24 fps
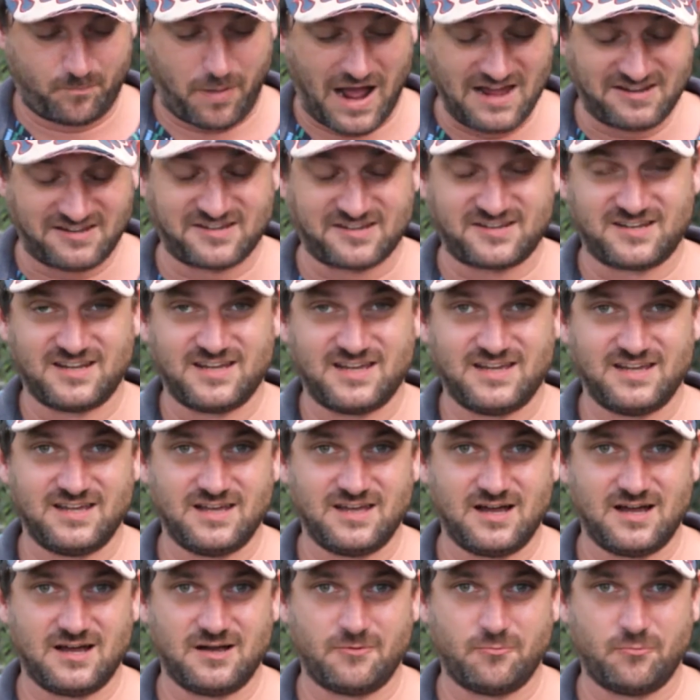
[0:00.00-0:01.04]

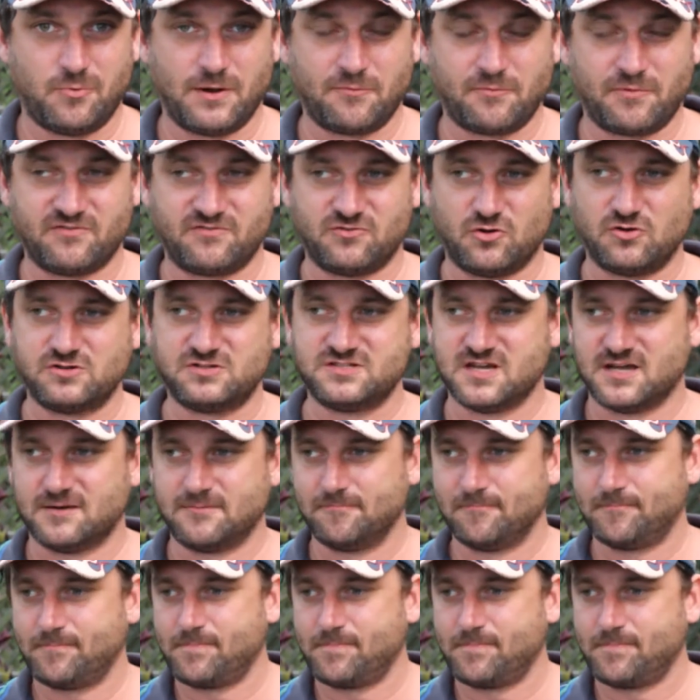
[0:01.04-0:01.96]
basically uh, when we've looked at